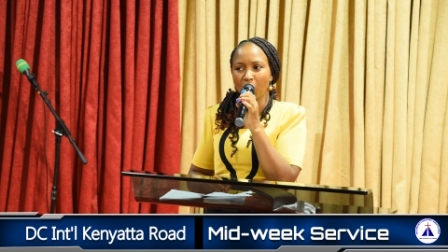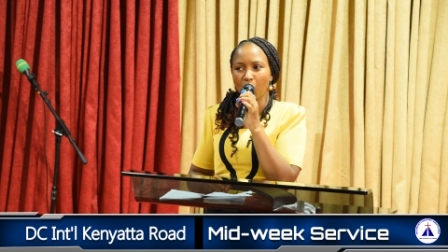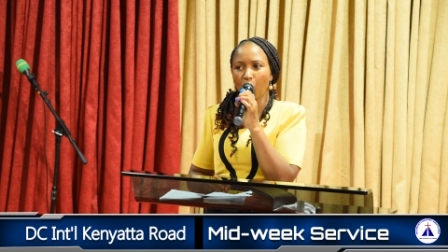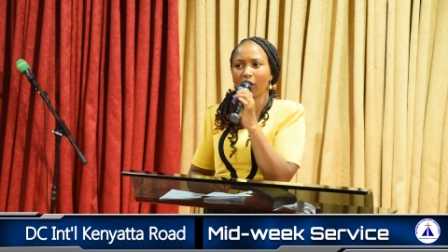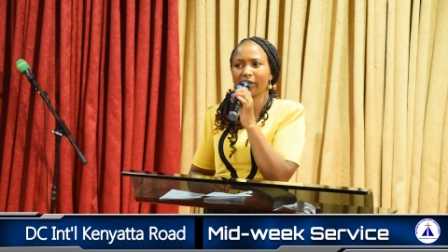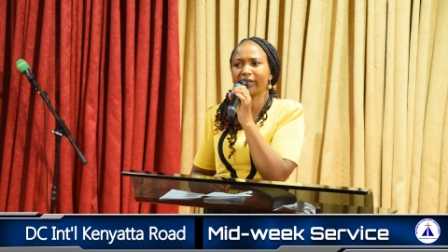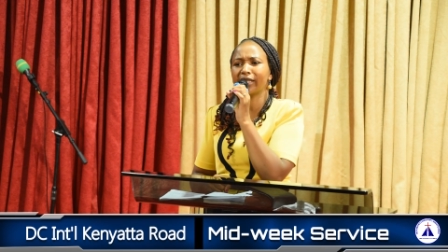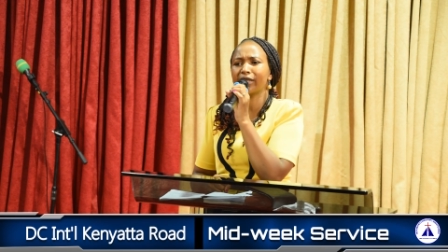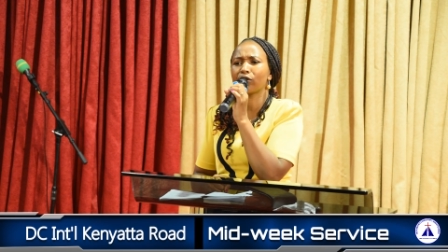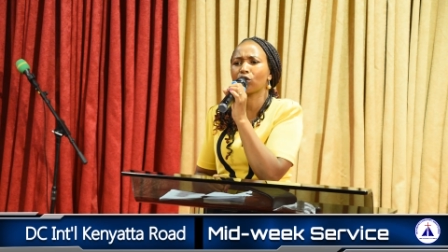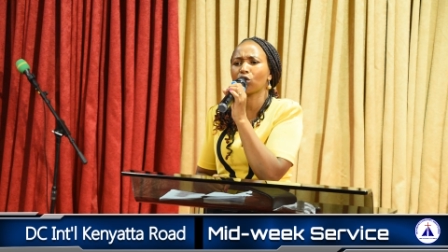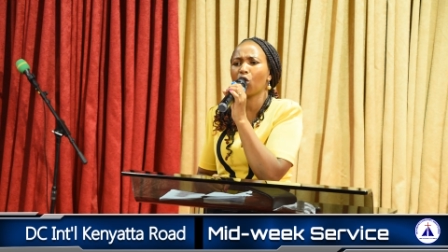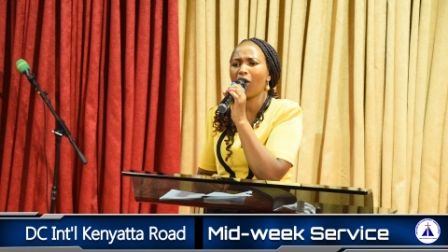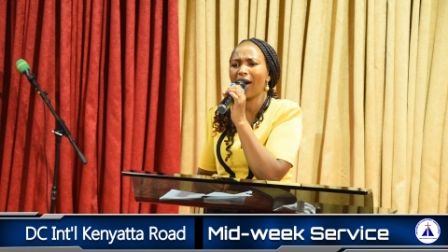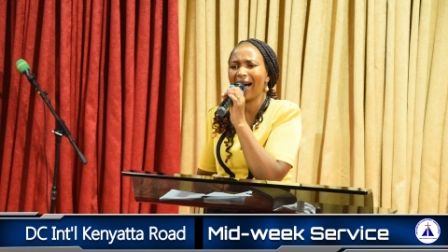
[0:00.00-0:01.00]
What is
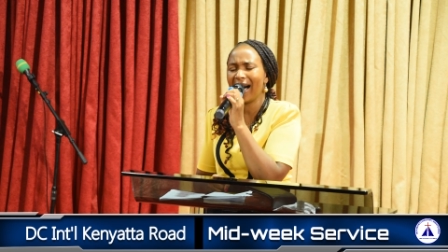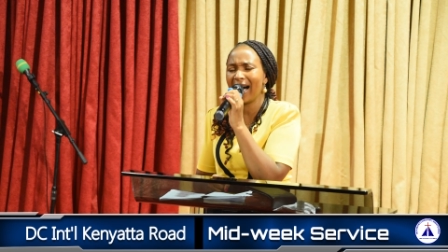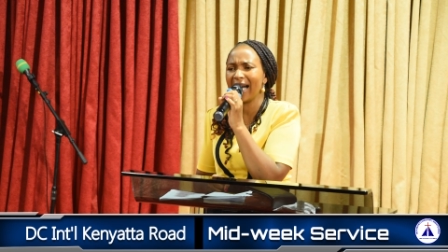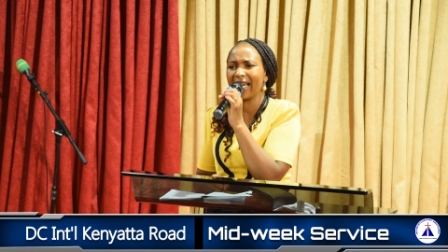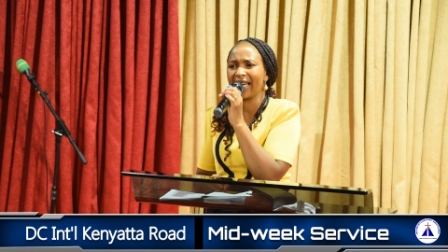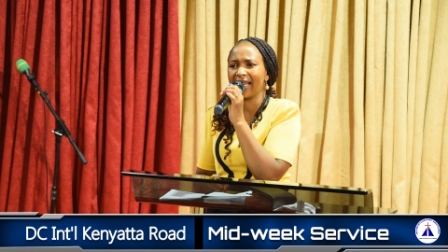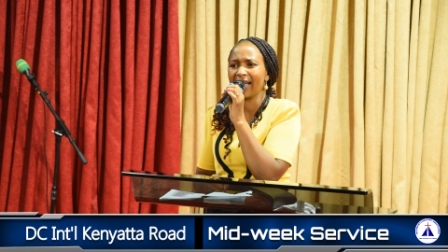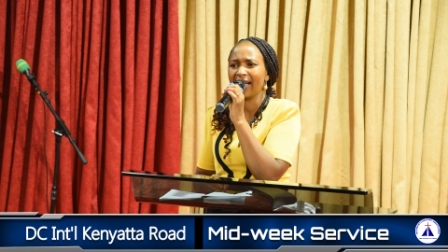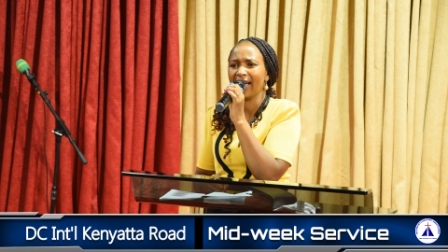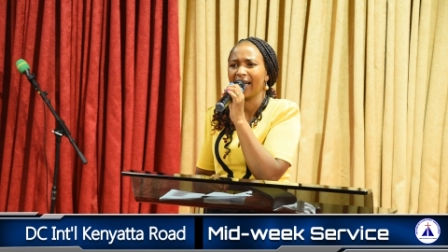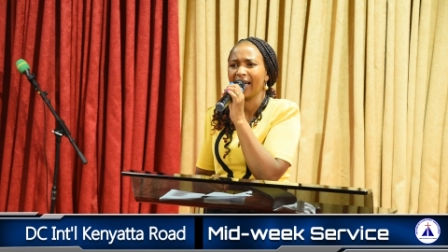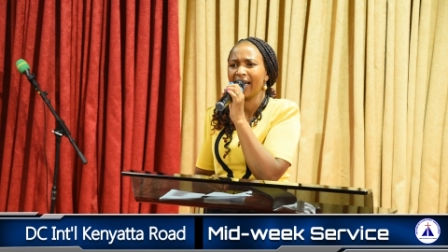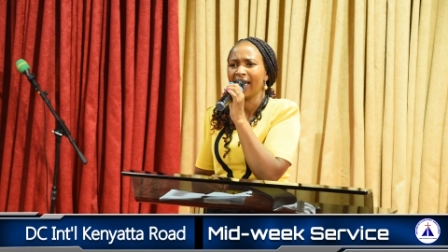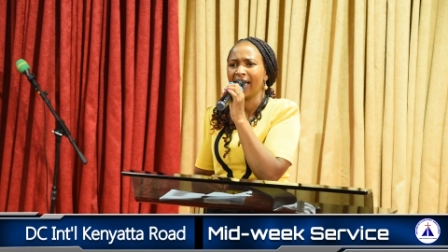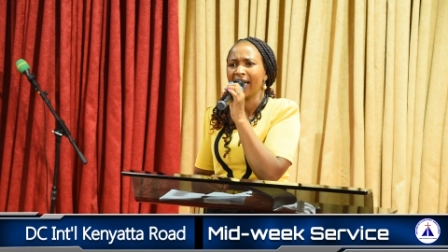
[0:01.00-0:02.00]
so hard
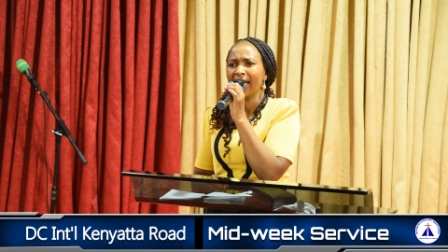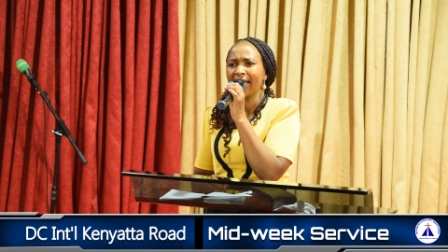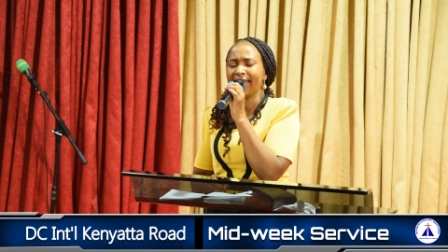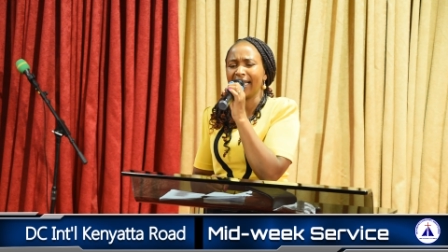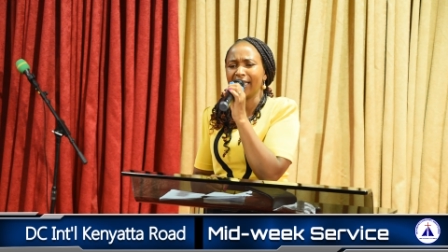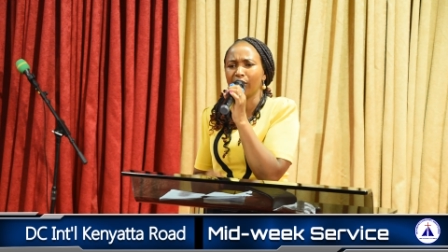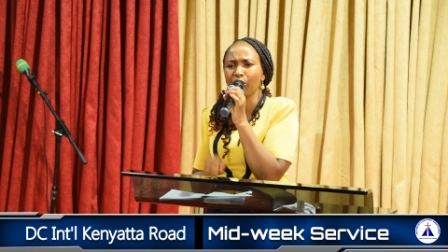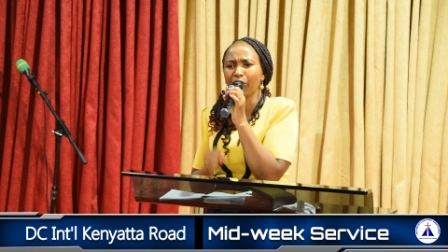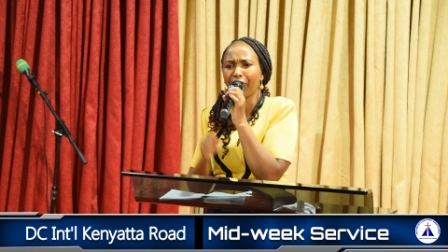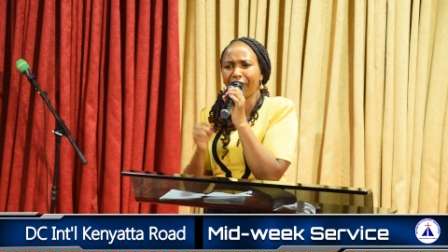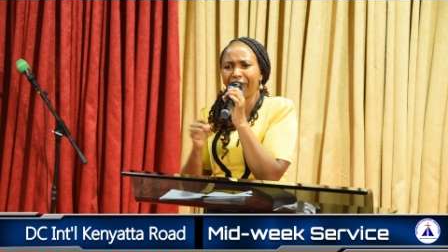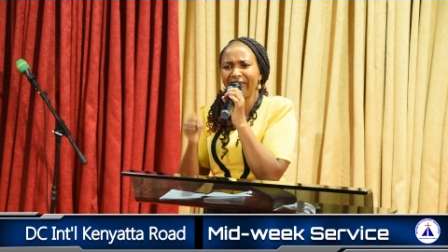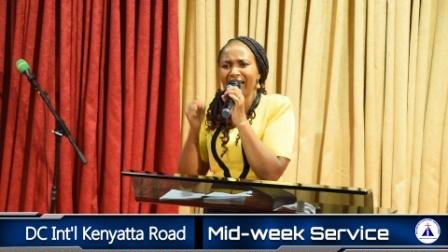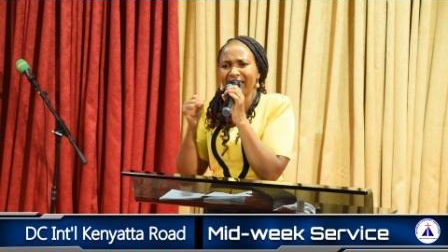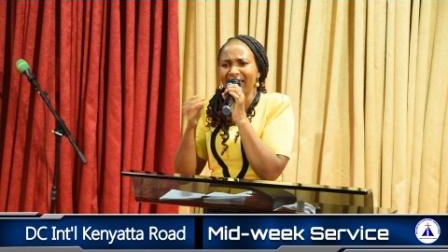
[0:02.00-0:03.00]
that you
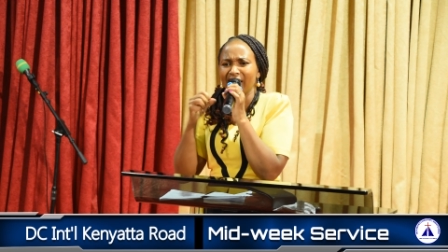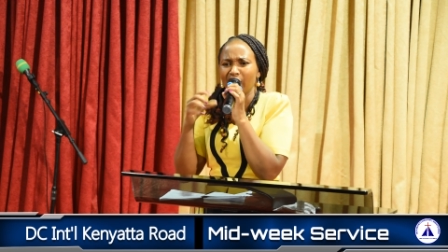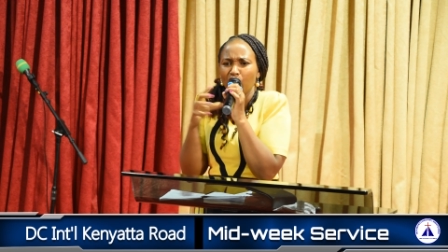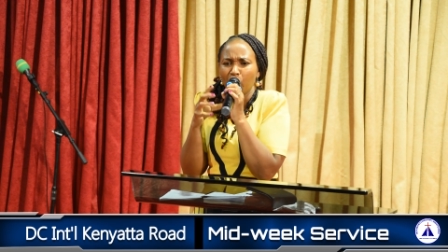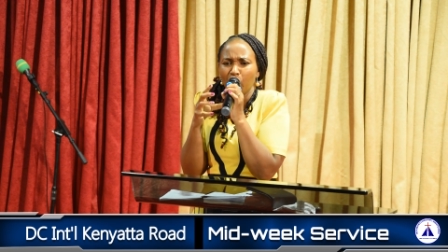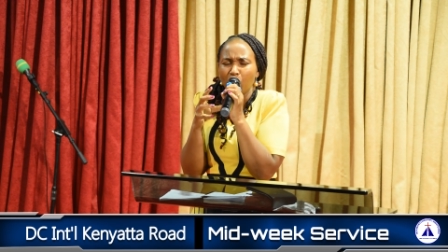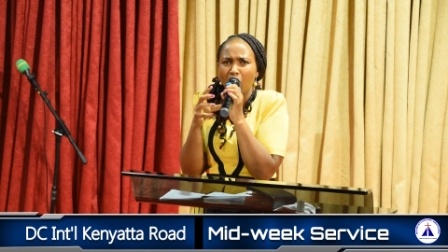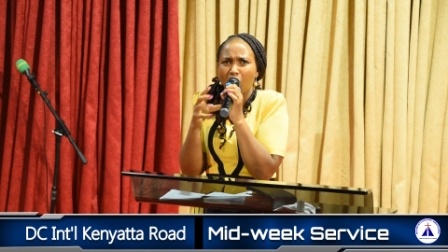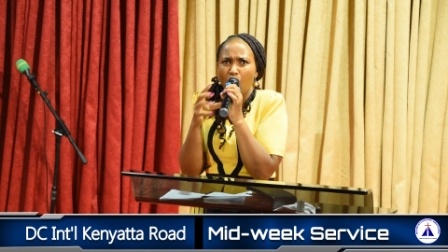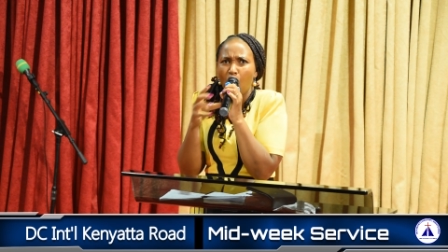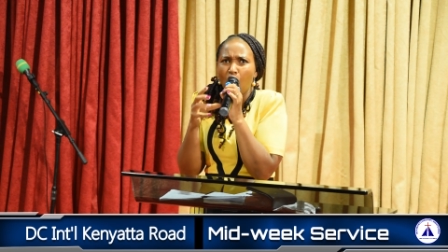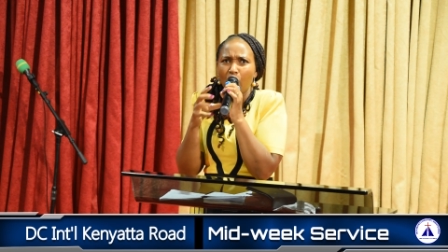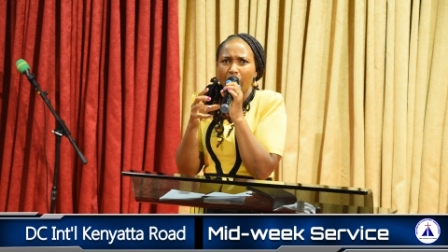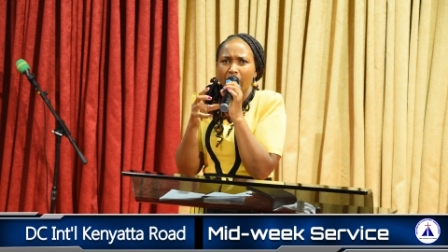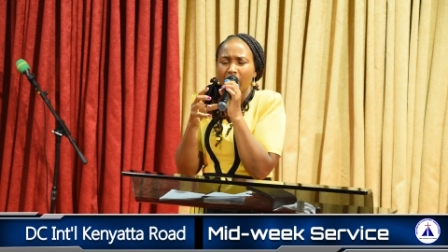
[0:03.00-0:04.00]
feel that on your
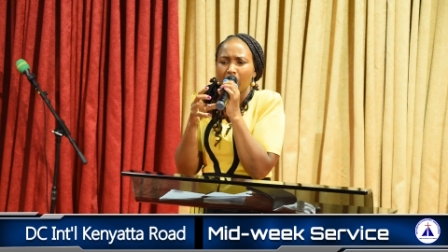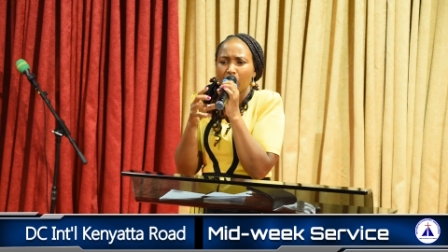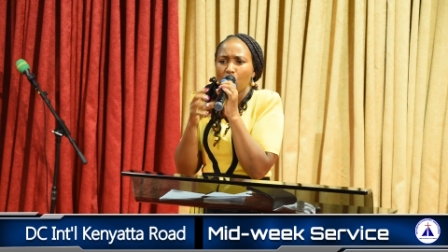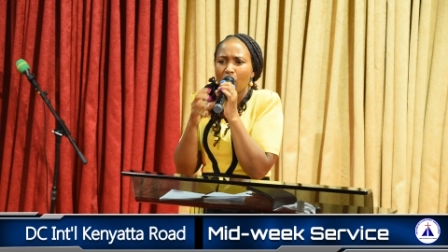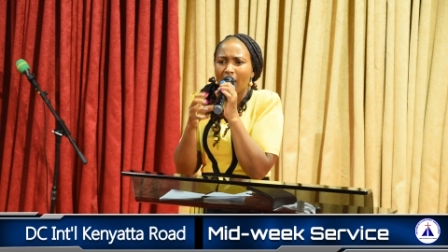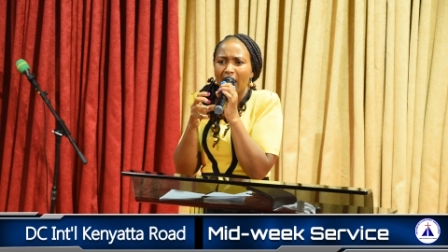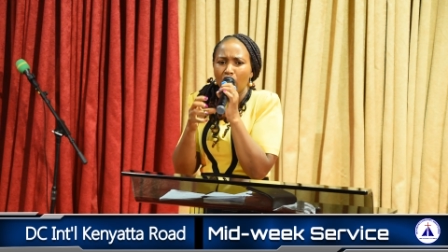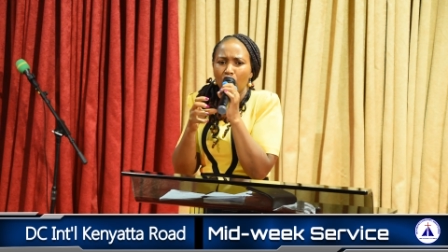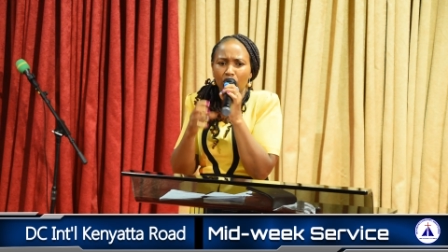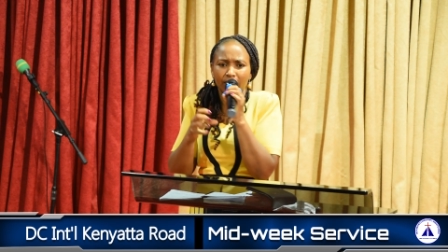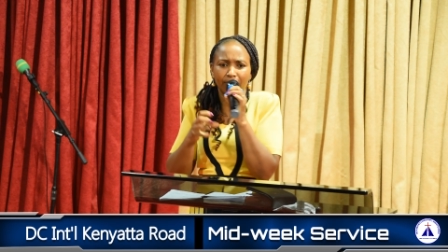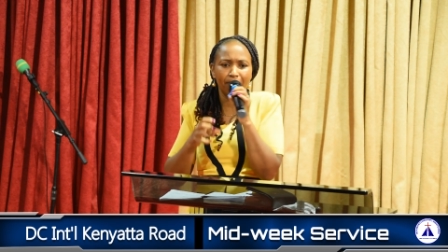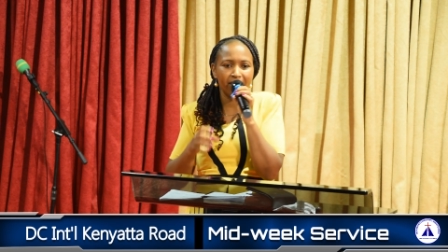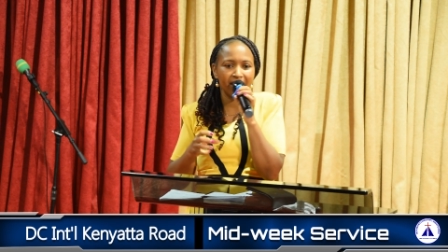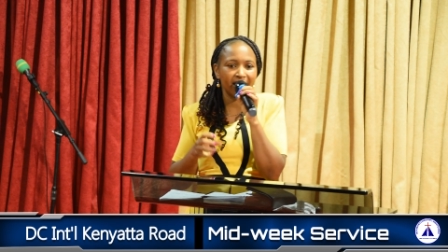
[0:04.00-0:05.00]
own you cannot
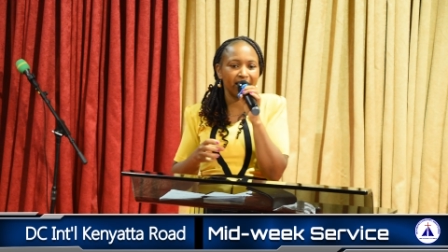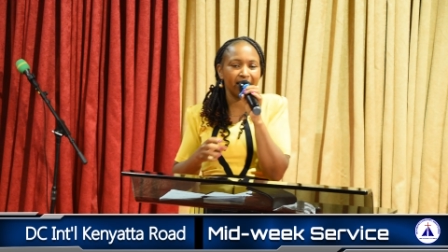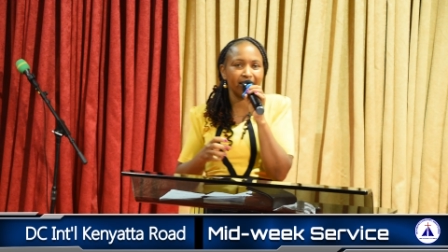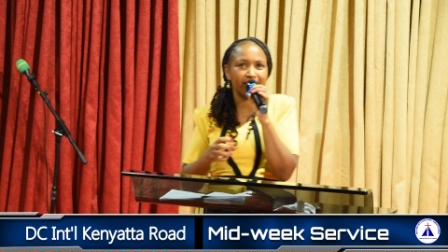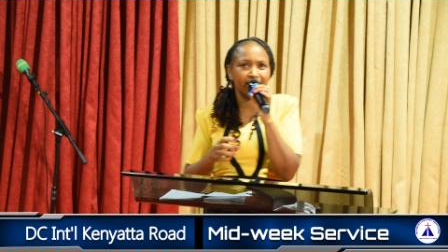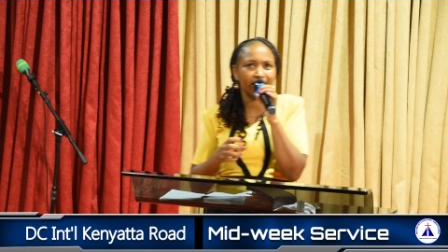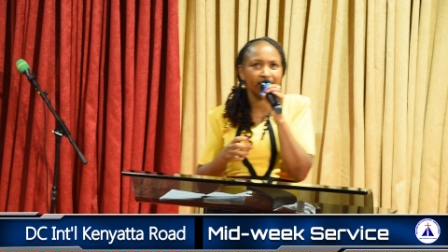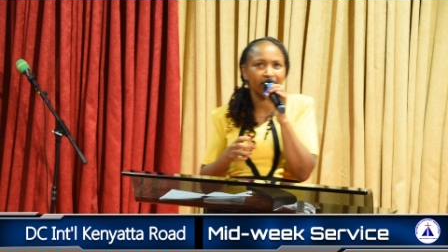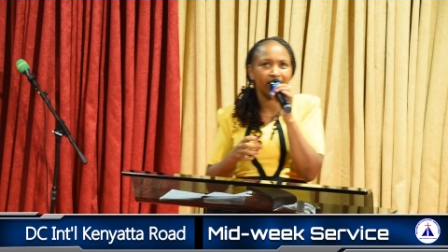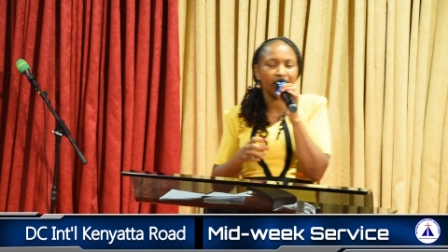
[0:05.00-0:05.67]
make it?